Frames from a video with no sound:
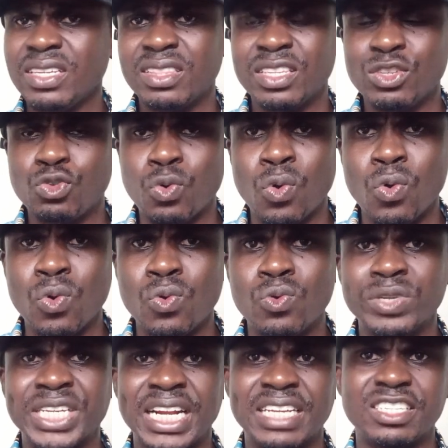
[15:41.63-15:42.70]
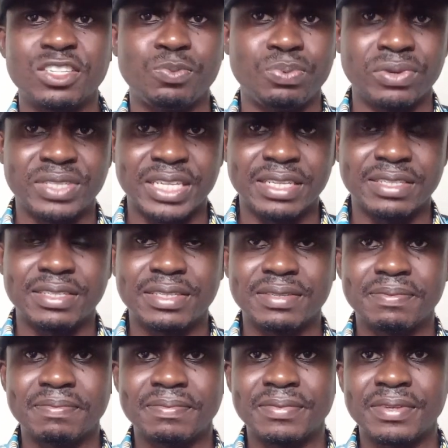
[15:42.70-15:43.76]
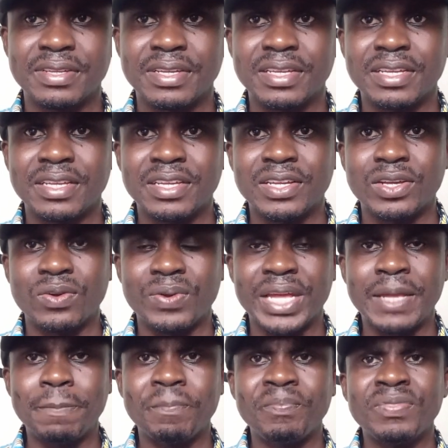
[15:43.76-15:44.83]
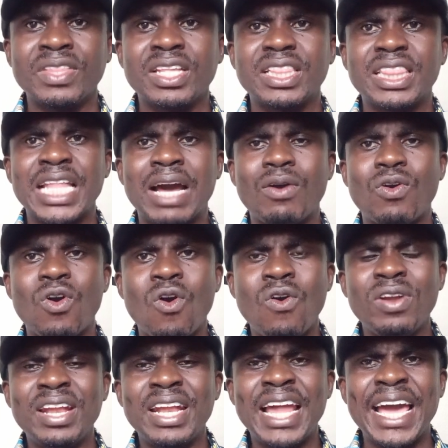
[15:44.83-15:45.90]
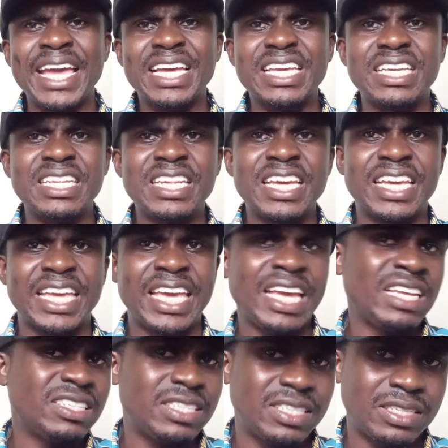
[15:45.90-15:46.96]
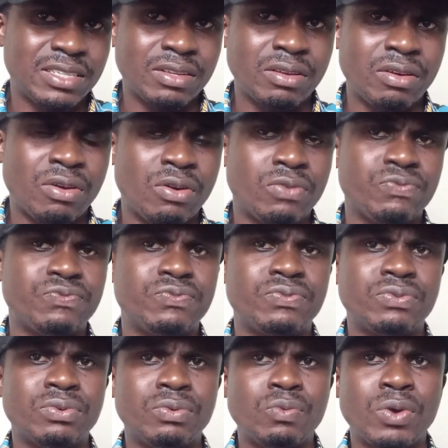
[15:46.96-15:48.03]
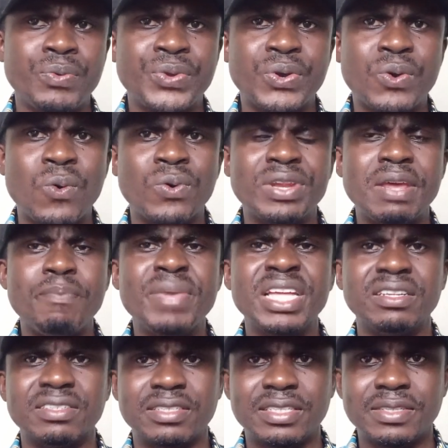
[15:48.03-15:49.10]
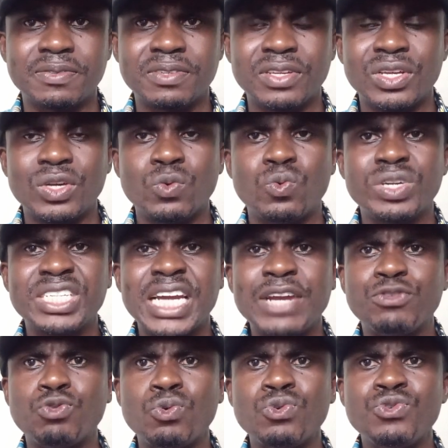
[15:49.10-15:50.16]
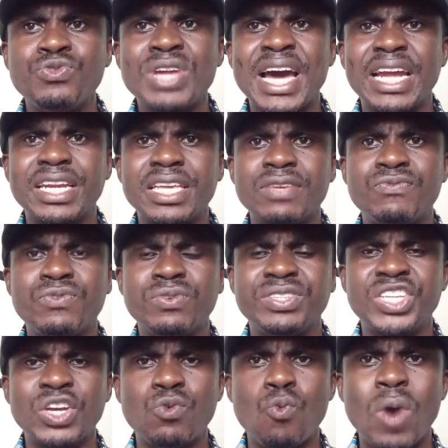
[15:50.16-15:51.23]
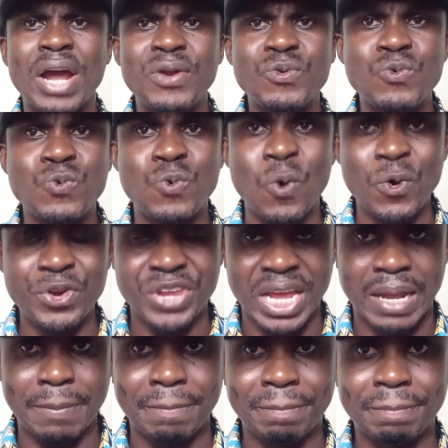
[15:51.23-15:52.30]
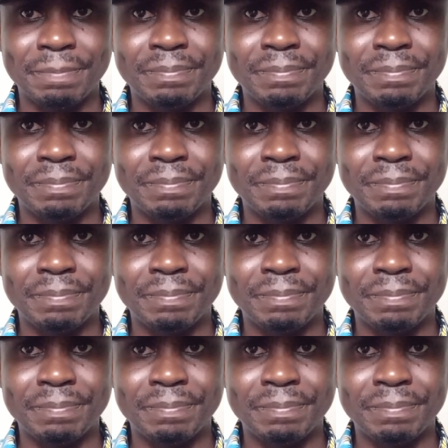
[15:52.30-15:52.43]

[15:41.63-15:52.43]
this whole oogenesis process. Okay, now unlike in the case of what we call the males, which I told you that if you take one oogonium,